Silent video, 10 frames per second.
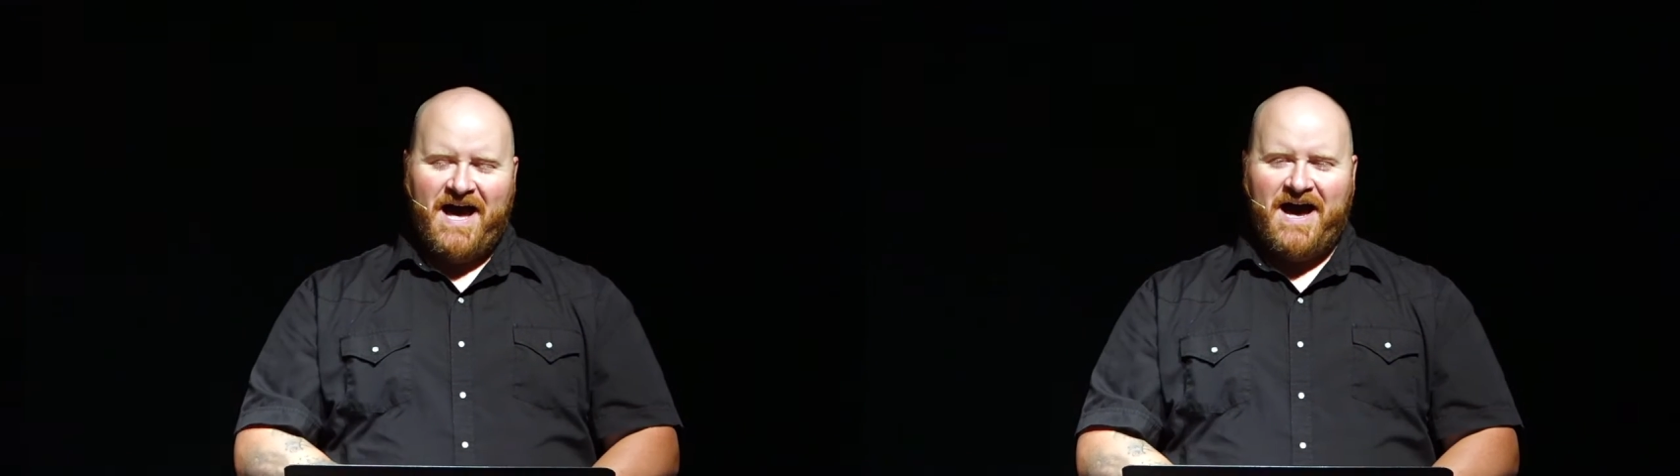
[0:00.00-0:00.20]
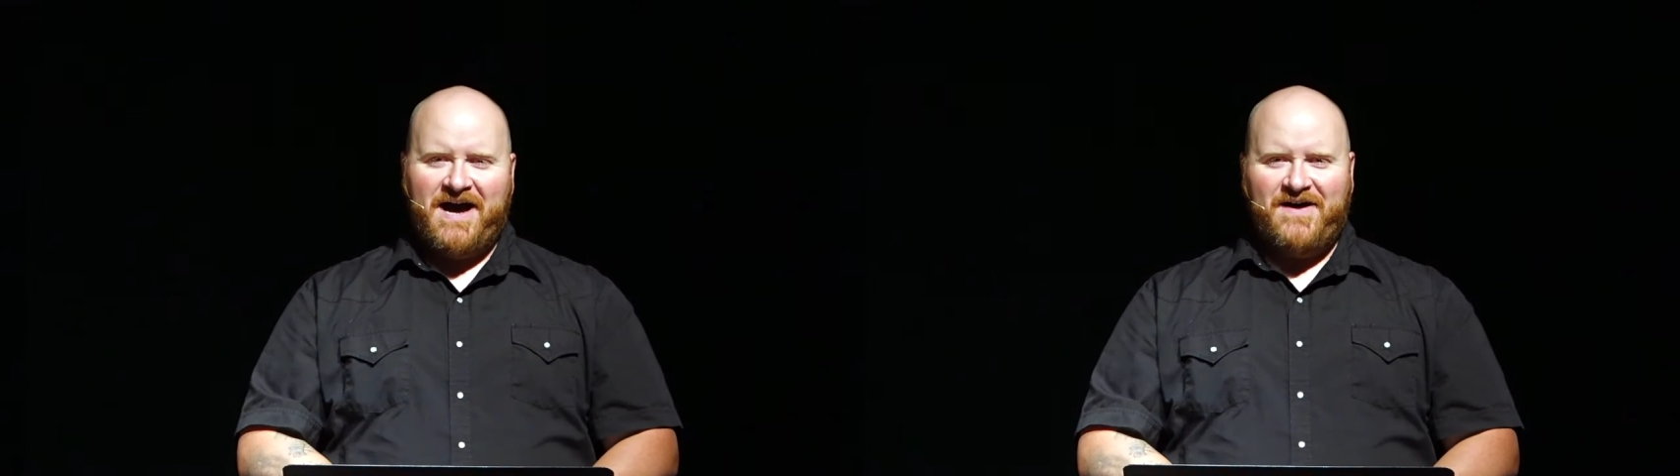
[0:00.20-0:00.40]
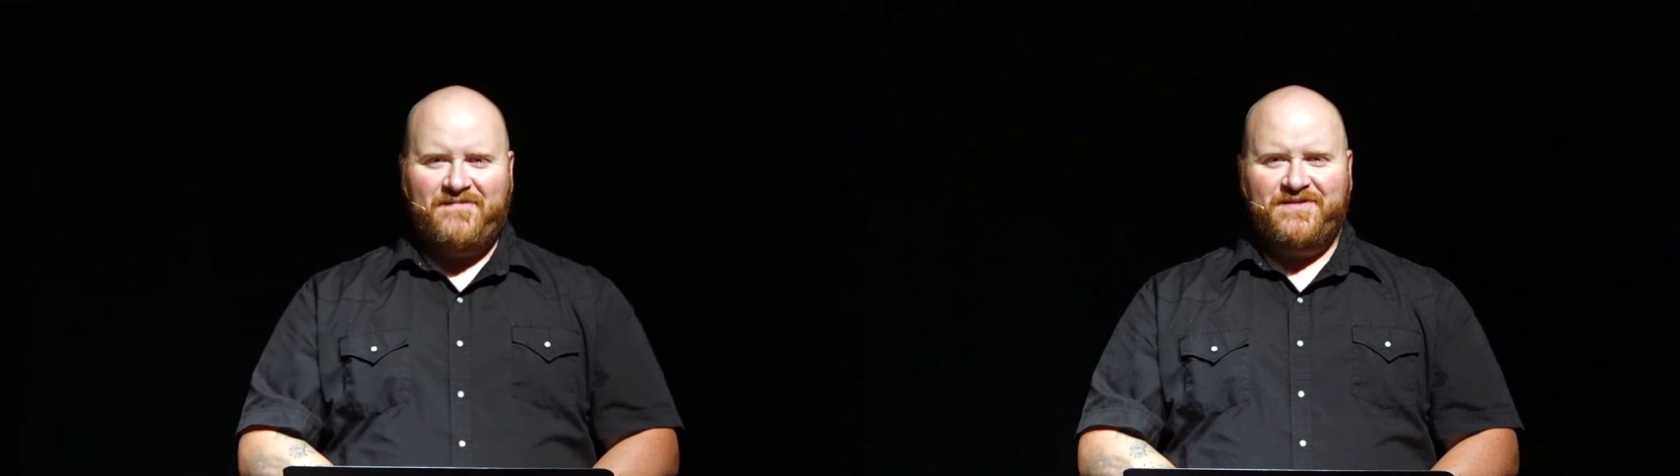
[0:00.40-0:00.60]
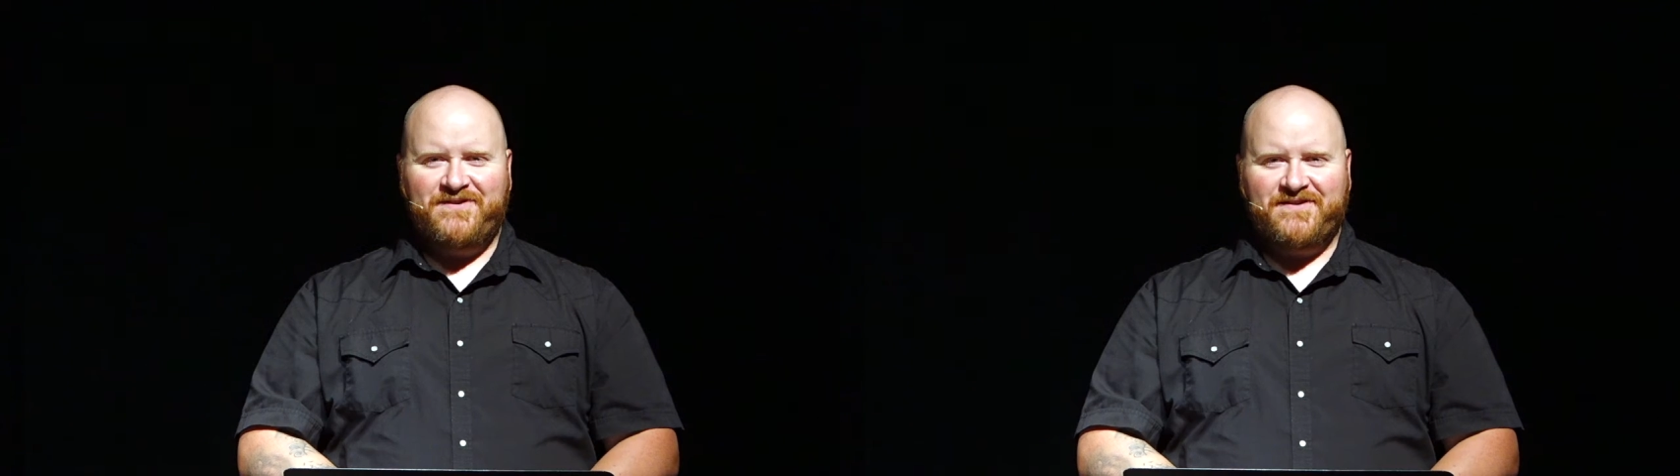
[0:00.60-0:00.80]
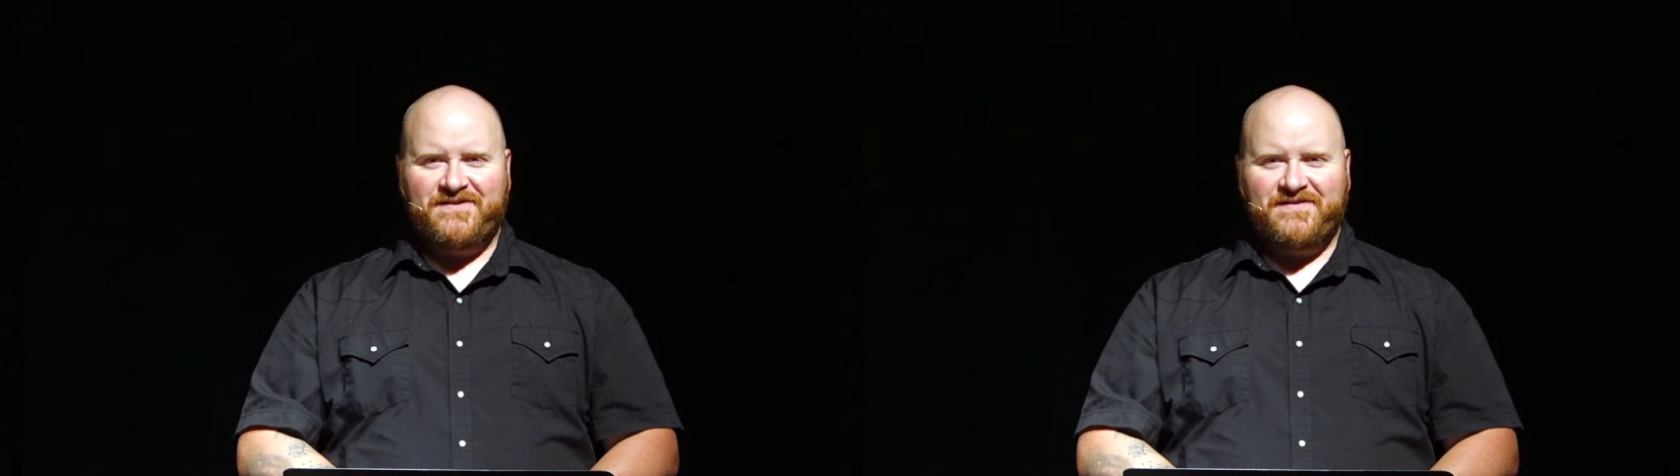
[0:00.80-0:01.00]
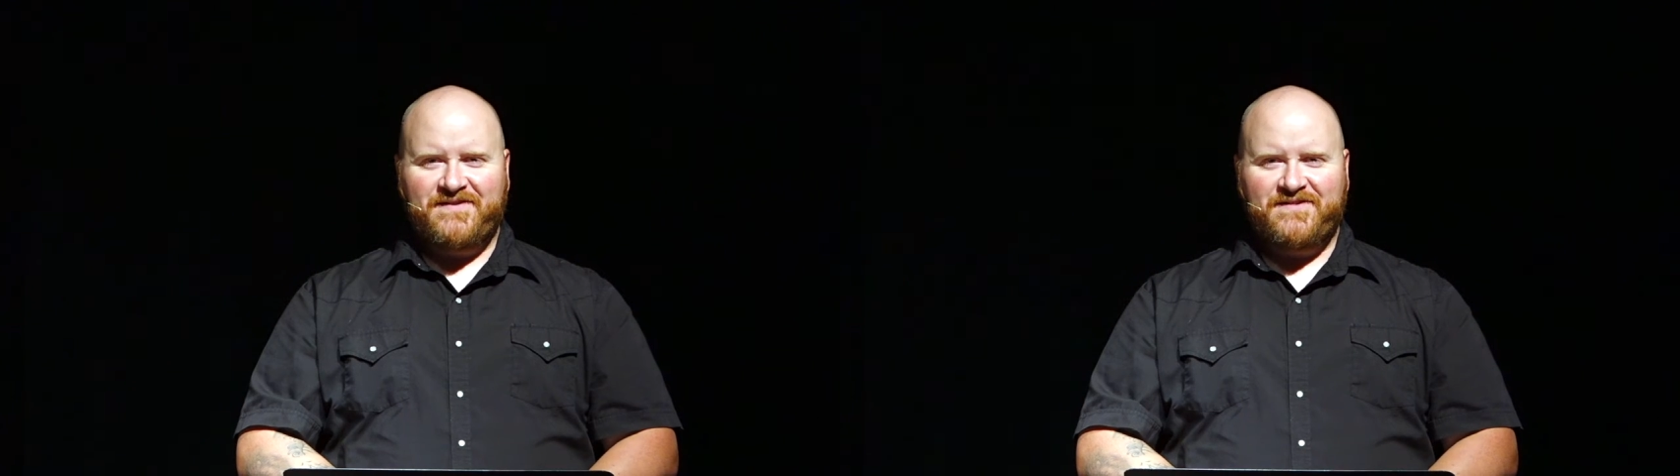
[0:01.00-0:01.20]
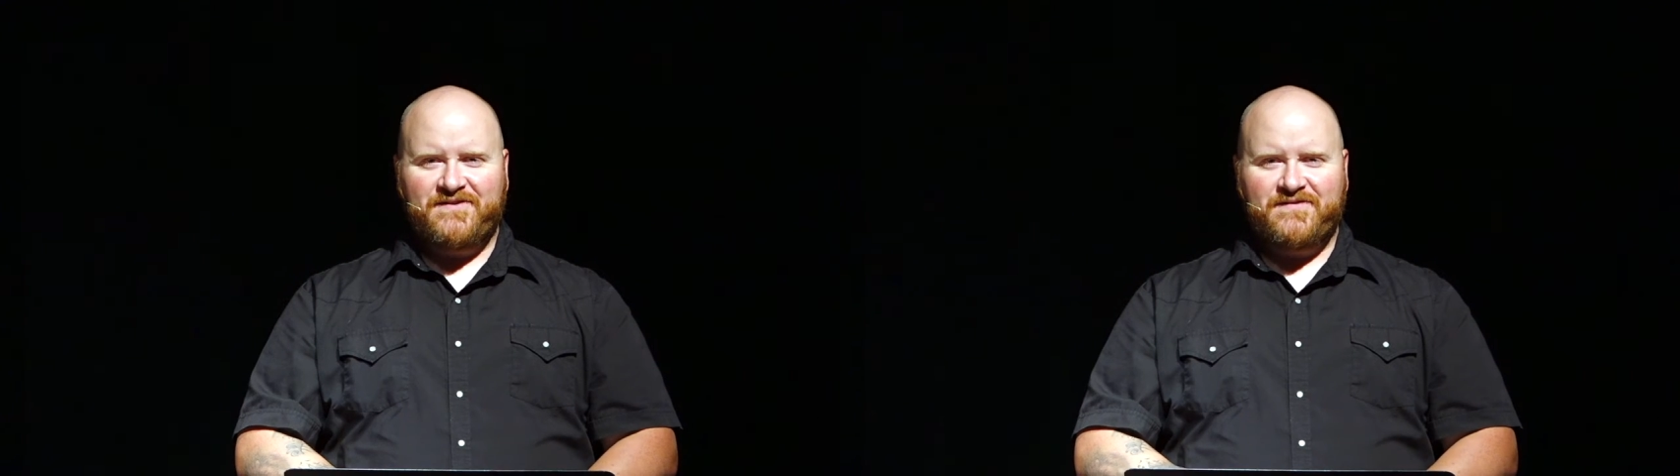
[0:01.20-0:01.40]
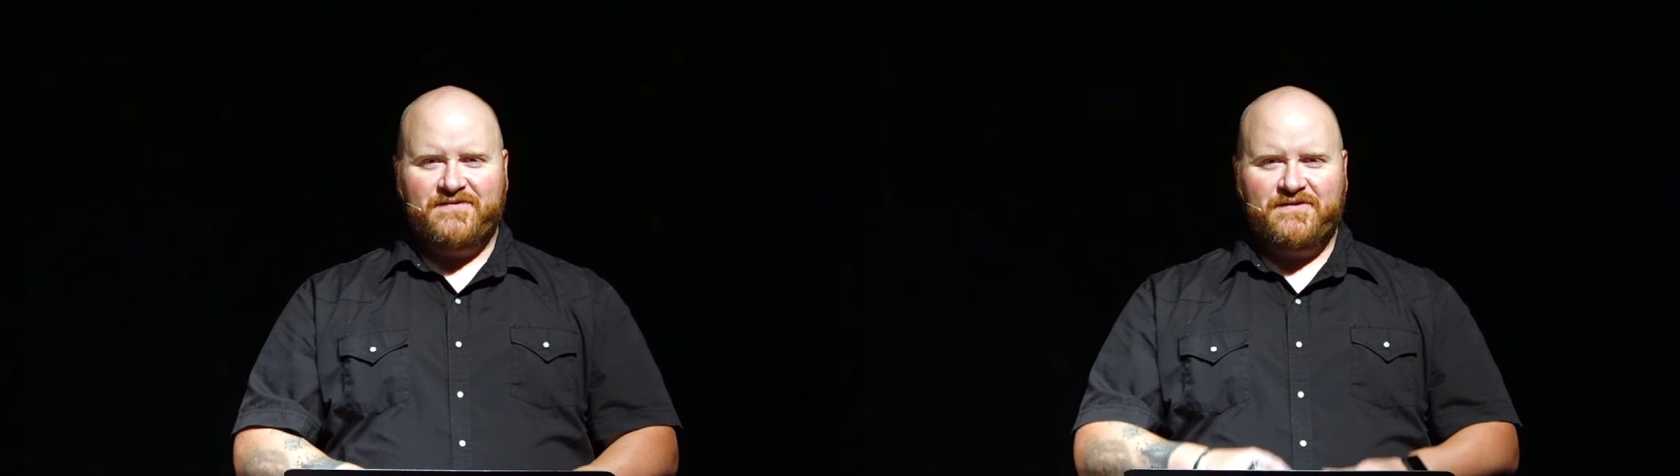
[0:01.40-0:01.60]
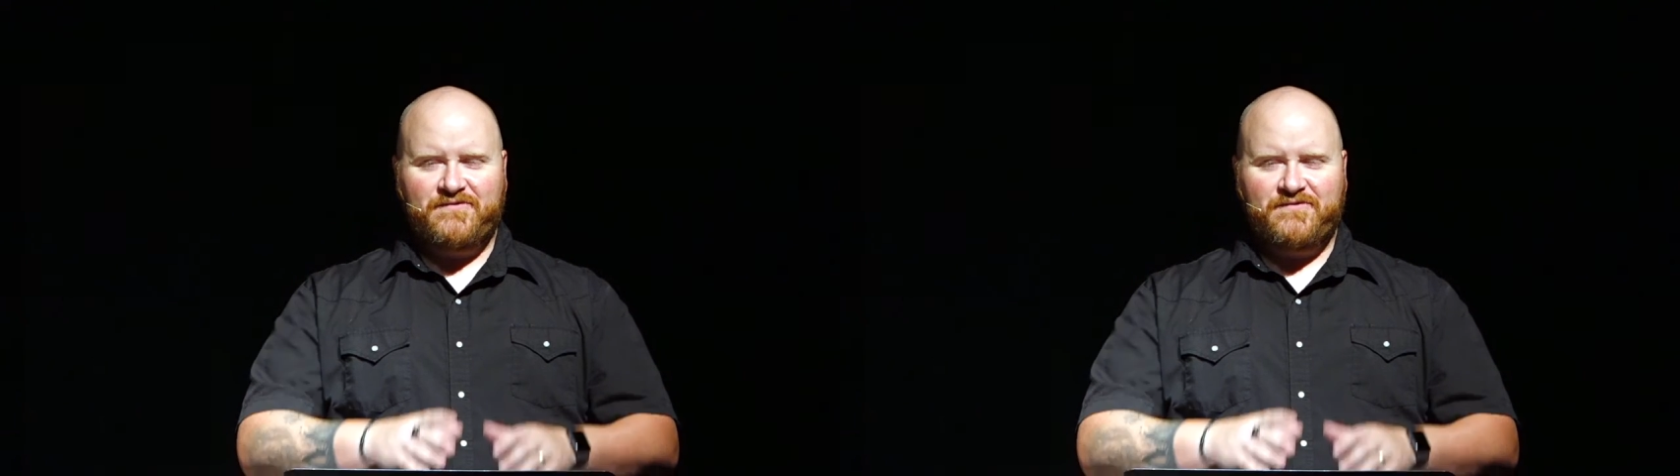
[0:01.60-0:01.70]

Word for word: um, their their